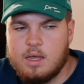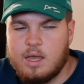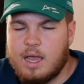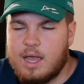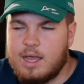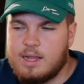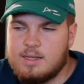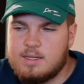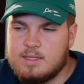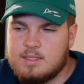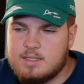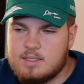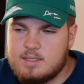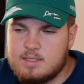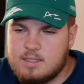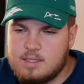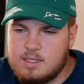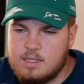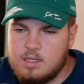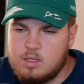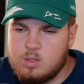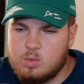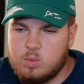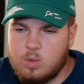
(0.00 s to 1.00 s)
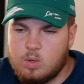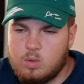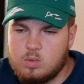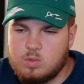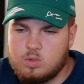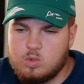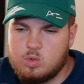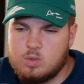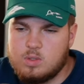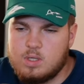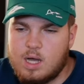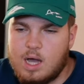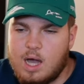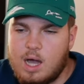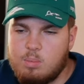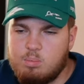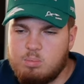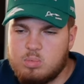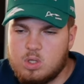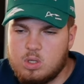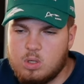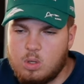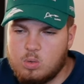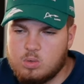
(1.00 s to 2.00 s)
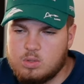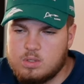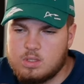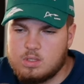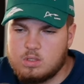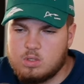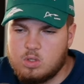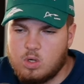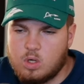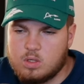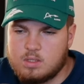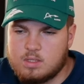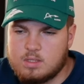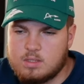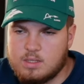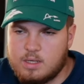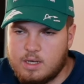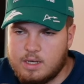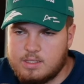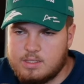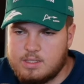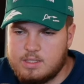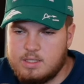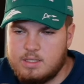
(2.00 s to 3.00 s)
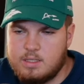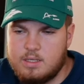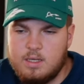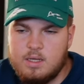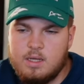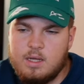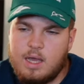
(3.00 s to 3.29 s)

and this is equal to the upload.id.